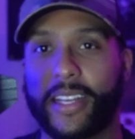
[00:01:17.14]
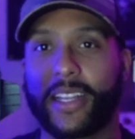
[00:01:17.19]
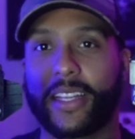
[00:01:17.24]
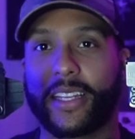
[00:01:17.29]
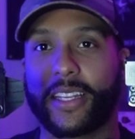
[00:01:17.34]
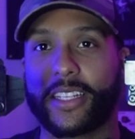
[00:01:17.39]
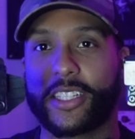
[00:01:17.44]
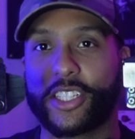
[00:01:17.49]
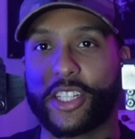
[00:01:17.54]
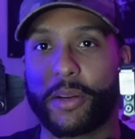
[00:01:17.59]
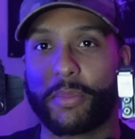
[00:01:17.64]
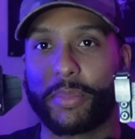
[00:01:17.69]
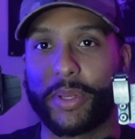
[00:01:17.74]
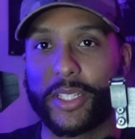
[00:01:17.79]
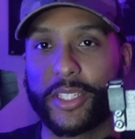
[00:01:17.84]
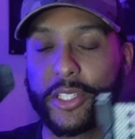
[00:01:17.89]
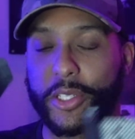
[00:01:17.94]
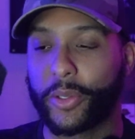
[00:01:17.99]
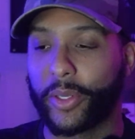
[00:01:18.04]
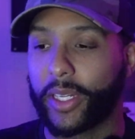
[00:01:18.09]
Let's jump
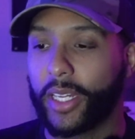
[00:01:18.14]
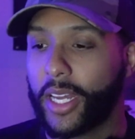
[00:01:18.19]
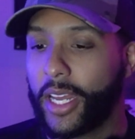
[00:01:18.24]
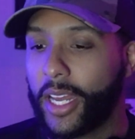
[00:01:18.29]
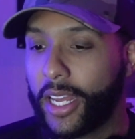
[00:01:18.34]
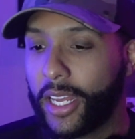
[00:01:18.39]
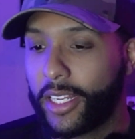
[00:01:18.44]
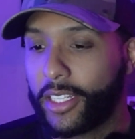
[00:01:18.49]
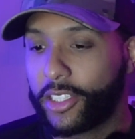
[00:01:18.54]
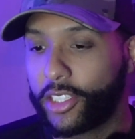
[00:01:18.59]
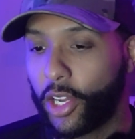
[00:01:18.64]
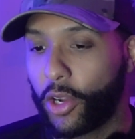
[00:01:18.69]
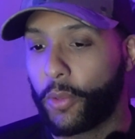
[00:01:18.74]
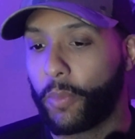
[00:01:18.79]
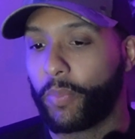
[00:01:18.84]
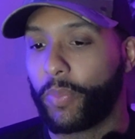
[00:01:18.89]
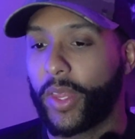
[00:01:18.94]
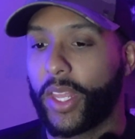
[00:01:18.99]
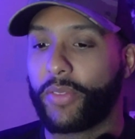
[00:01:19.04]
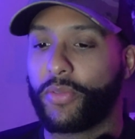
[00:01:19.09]
into it.
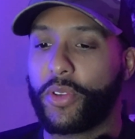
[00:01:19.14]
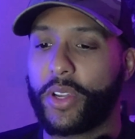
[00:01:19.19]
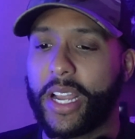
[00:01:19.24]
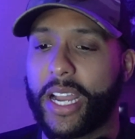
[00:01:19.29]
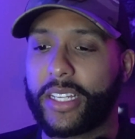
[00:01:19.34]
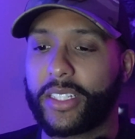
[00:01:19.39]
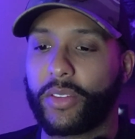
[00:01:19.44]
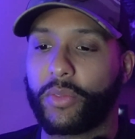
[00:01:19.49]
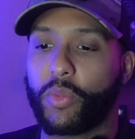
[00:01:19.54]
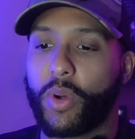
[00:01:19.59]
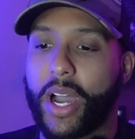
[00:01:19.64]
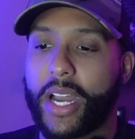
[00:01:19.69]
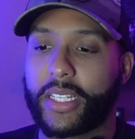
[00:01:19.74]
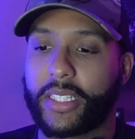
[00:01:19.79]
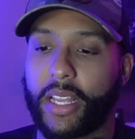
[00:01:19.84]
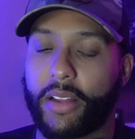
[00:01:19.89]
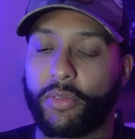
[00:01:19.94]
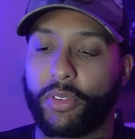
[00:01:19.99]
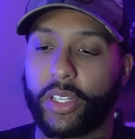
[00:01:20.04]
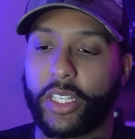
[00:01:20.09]
So if you guys have watched,
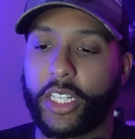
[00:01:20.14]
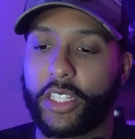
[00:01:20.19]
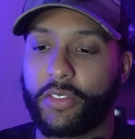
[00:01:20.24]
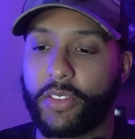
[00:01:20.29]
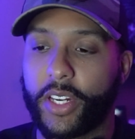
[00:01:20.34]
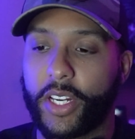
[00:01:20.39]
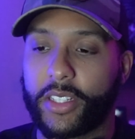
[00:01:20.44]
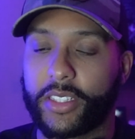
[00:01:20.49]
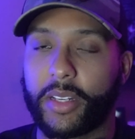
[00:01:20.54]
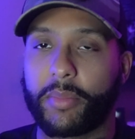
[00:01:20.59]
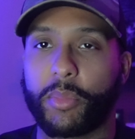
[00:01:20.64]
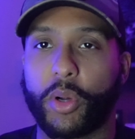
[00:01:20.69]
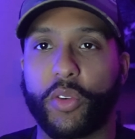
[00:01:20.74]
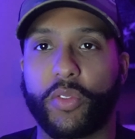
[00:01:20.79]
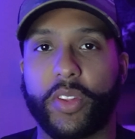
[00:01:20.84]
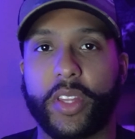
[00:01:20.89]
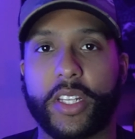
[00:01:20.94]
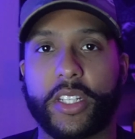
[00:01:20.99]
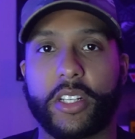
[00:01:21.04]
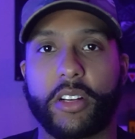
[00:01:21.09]
I've released videos on both
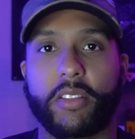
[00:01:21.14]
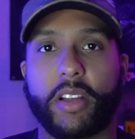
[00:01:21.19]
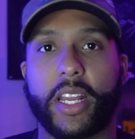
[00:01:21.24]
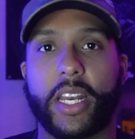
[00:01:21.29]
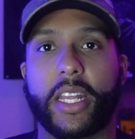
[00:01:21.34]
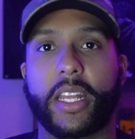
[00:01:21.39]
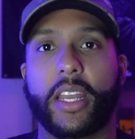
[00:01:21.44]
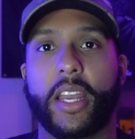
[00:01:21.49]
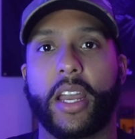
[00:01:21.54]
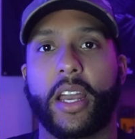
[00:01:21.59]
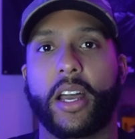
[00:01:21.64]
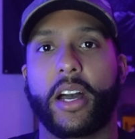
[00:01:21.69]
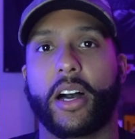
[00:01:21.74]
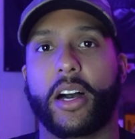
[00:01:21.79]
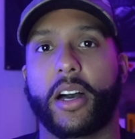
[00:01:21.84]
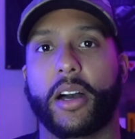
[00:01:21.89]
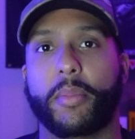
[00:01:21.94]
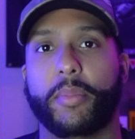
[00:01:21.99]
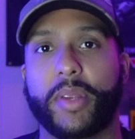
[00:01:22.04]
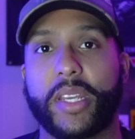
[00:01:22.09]
of these already,
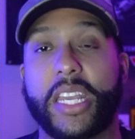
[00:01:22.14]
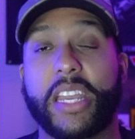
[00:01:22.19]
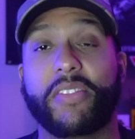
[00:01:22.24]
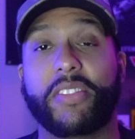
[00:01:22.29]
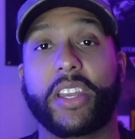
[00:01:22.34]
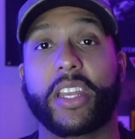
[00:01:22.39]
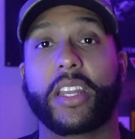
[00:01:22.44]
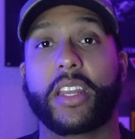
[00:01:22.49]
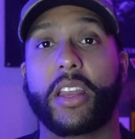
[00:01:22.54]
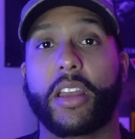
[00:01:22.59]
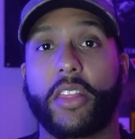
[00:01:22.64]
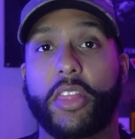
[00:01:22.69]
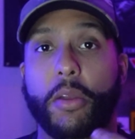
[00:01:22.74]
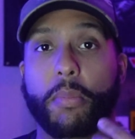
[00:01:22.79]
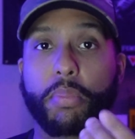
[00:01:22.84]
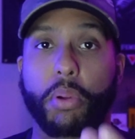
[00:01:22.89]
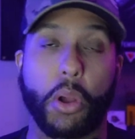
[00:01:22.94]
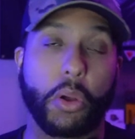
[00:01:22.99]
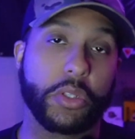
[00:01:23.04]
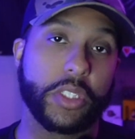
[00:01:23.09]
giving the
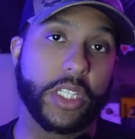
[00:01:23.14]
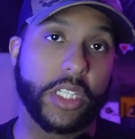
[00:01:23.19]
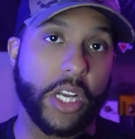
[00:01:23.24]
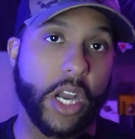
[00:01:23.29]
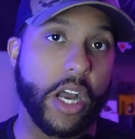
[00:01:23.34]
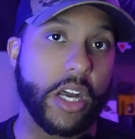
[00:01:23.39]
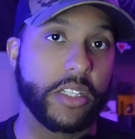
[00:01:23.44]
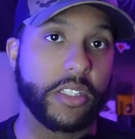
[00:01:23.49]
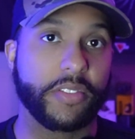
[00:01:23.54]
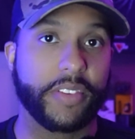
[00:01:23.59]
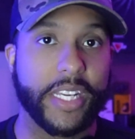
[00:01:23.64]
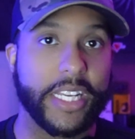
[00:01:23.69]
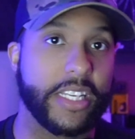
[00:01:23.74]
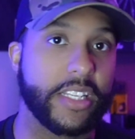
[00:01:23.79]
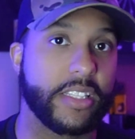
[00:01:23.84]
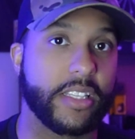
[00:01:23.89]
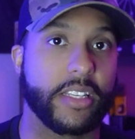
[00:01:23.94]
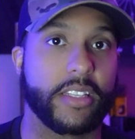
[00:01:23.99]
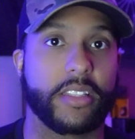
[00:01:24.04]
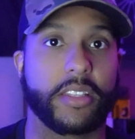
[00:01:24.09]
pros and cons of each
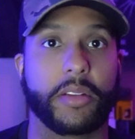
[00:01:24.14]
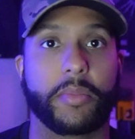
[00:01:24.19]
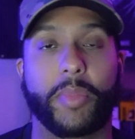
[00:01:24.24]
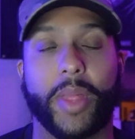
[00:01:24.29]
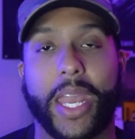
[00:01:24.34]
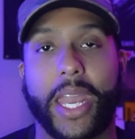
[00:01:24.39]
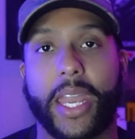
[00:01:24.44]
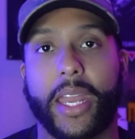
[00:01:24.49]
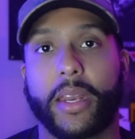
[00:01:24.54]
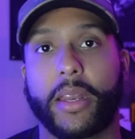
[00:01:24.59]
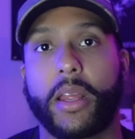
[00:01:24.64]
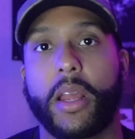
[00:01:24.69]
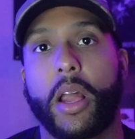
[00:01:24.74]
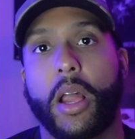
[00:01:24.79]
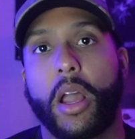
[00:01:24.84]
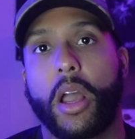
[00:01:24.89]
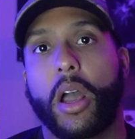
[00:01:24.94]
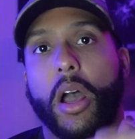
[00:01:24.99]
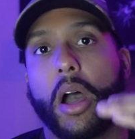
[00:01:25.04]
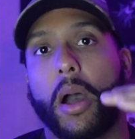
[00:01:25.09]
system, and
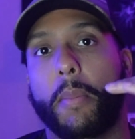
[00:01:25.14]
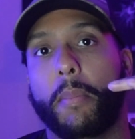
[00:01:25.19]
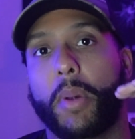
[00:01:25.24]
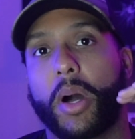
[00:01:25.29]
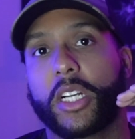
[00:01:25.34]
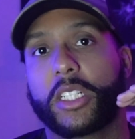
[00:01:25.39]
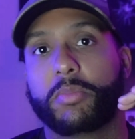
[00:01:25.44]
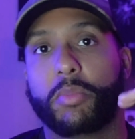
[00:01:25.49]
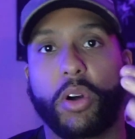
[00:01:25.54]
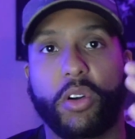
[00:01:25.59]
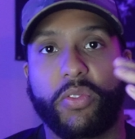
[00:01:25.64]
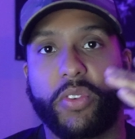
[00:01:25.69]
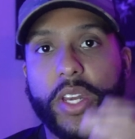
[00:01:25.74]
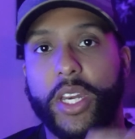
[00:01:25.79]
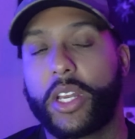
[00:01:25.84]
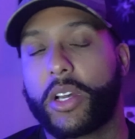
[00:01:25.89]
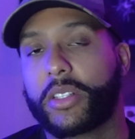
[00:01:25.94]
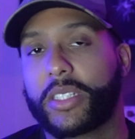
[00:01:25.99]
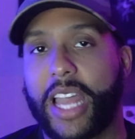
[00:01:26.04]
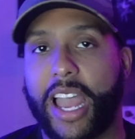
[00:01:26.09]
amongst both
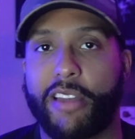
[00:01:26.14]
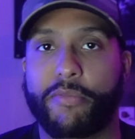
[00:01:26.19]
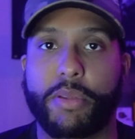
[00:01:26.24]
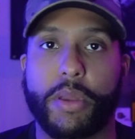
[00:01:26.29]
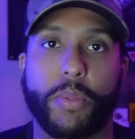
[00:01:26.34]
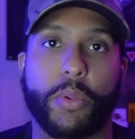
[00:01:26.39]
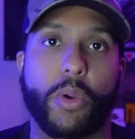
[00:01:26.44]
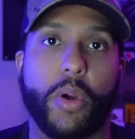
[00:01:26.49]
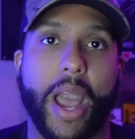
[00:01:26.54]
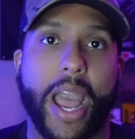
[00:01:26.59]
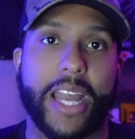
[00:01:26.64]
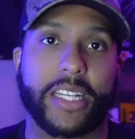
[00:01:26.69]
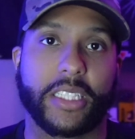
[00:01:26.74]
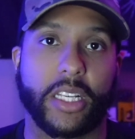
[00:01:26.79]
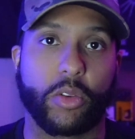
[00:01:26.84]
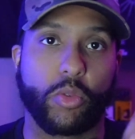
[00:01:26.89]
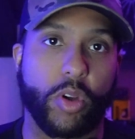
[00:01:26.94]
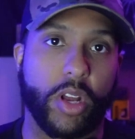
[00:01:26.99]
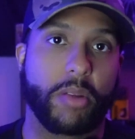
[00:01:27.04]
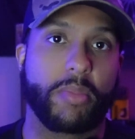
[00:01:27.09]
videos, I have people
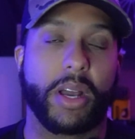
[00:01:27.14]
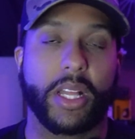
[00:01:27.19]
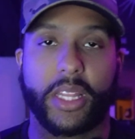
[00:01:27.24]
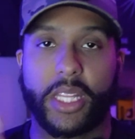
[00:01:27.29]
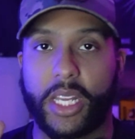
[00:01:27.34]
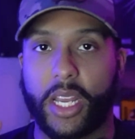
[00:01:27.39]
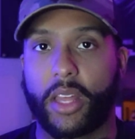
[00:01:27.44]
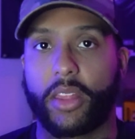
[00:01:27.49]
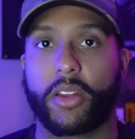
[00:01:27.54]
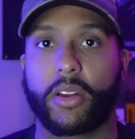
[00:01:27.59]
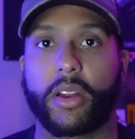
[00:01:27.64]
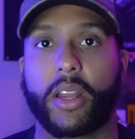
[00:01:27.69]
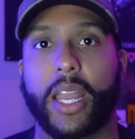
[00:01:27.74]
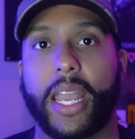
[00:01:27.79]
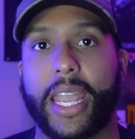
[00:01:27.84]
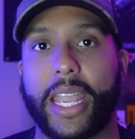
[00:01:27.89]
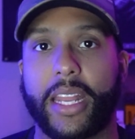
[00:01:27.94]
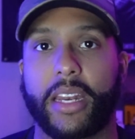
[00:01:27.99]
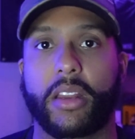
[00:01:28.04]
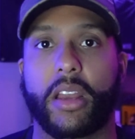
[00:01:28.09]
asking one about the other.
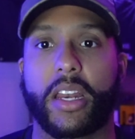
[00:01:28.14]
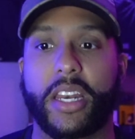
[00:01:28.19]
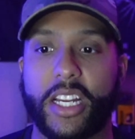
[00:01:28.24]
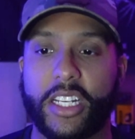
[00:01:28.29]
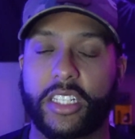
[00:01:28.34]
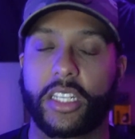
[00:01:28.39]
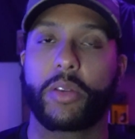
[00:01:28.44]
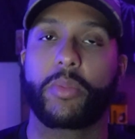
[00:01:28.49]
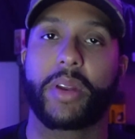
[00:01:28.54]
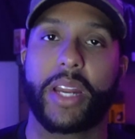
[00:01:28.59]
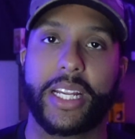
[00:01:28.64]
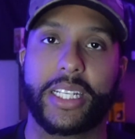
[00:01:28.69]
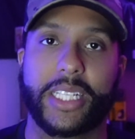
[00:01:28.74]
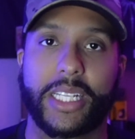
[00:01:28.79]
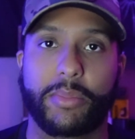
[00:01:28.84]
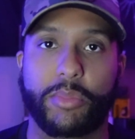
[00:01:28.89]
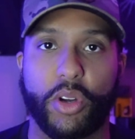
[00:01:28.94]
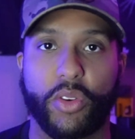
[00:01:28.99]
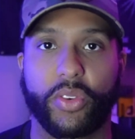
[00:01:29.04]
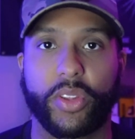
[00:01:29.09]
And initially when I
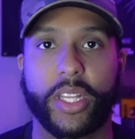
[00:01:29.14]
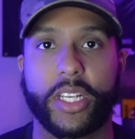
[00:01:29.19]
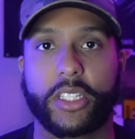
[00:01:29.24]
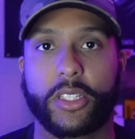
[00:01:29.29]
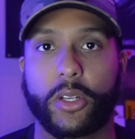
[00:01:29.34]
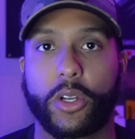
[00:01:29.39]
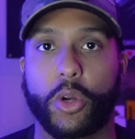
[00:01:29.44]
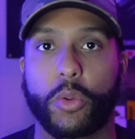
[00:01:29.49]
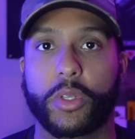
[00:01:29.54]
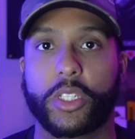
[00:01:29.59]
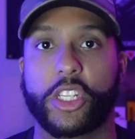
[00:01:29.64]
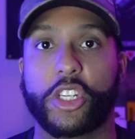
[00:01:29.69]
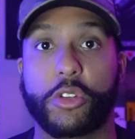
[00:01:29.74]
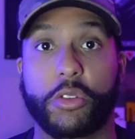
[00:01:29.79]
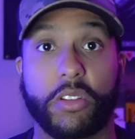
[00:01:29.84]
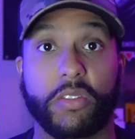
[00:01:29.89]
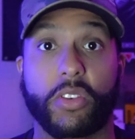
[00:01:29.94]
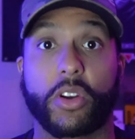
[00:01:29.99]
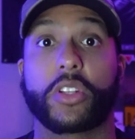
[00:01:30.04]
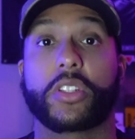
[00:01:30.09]
seen both of these, the goal was to
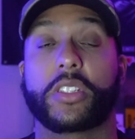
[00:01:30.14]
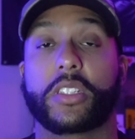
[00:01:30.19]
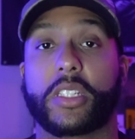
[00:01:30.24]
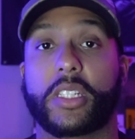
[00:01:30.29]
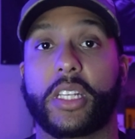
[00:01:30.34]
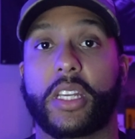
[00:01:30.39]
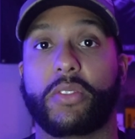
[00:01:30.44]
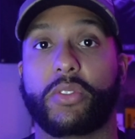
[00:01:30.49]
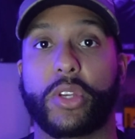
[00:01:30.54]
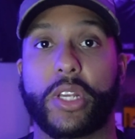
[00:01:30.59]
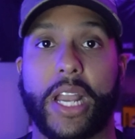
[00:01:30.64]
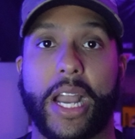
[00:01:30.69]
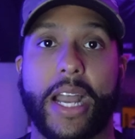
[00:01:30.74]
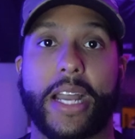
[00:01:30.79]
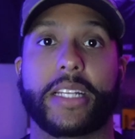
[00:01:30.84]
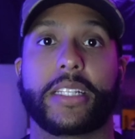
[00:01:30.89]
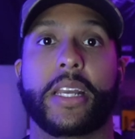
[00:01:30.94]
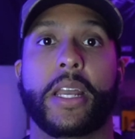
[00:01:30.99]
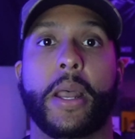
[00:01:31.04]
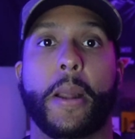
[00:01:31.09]
do a versus and give you
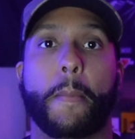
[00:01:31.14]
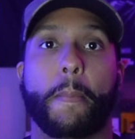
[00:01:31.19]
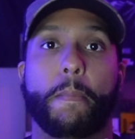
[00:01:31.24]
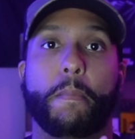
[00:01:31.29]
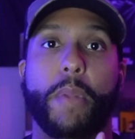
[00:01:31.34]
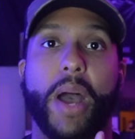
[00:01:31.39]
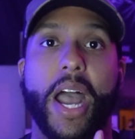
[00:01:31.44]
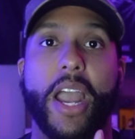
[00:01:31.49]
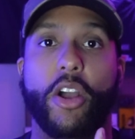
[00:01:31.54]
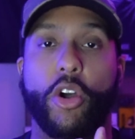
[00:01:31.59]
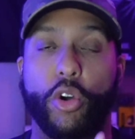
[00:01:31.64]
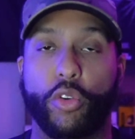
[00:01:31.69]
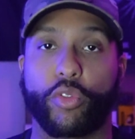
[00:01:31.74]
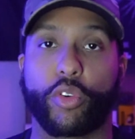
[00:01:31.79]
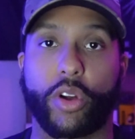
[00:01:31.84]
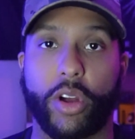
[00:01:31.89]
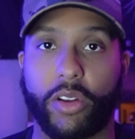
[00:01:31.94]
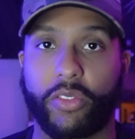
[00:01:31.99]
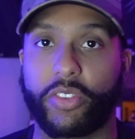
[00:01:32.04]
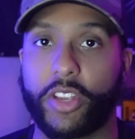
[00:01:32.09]
guys my
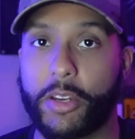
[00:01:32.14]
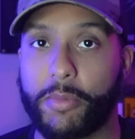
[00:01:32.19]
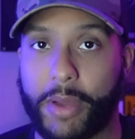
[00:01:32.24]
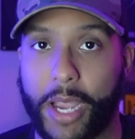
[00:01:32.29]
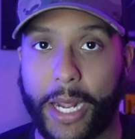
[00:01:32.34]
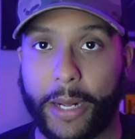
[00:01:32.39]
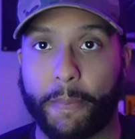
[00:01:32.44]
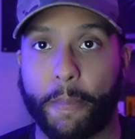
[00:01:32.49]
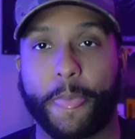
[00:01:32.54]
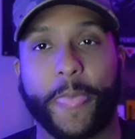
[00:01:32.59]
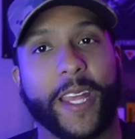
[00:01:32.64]
overall feedback.